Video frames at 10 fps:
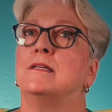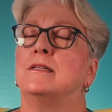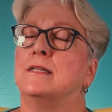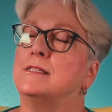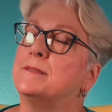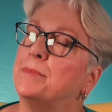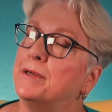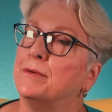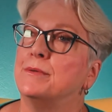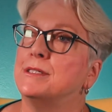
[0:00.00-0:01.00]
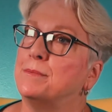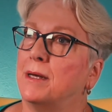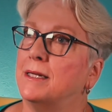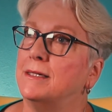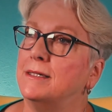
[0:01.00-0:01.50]
Then Spirit
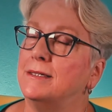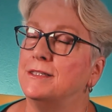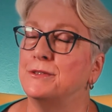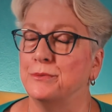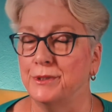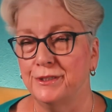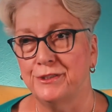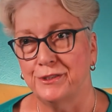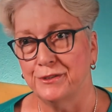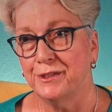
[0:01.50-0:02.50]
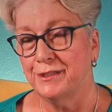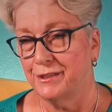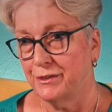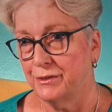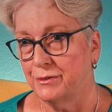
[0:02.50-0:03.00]
responded in this reassuring
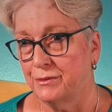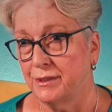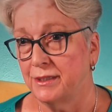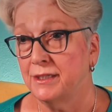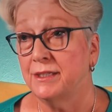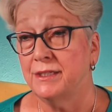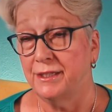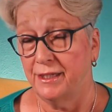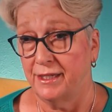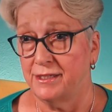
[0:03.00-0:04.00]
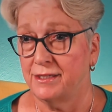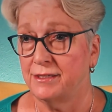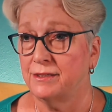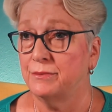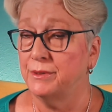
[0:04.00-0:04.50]
tone
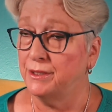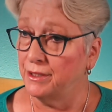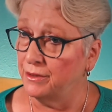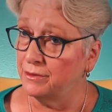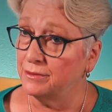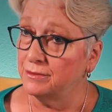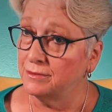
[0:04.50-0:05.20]
Yes, we know.